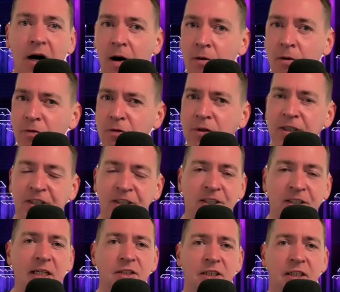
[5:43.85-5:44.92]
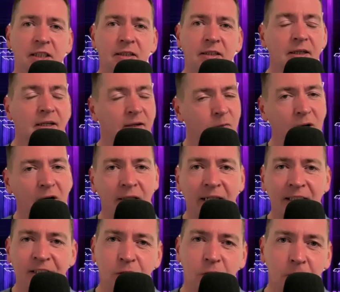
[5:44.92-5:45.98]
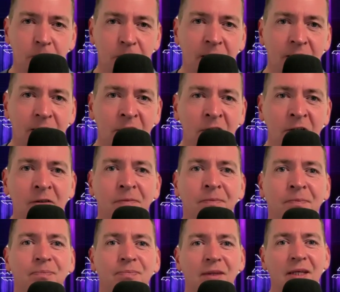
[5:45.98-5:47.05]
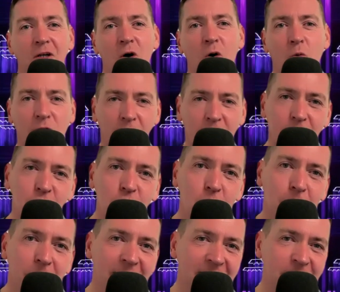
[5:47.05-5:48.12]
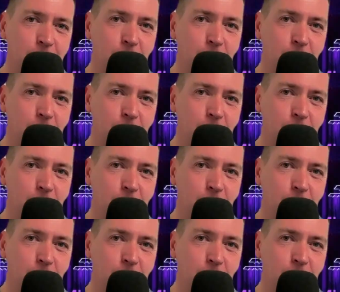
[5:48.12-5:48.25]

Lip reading: However, the staging, well, let's talk about that now. We all know by this